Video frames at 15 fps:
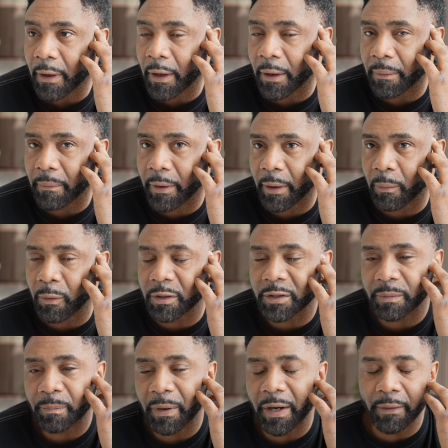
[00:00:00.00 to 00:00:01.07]
Uh, it
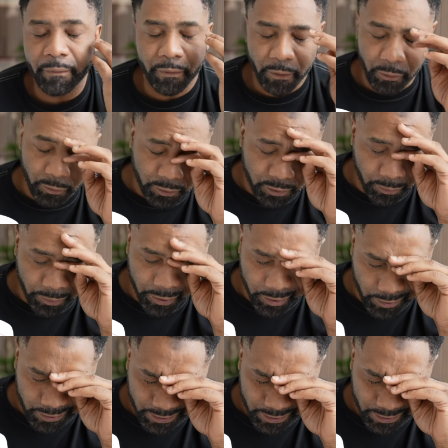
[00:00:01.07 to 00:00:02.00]
was, but also we got to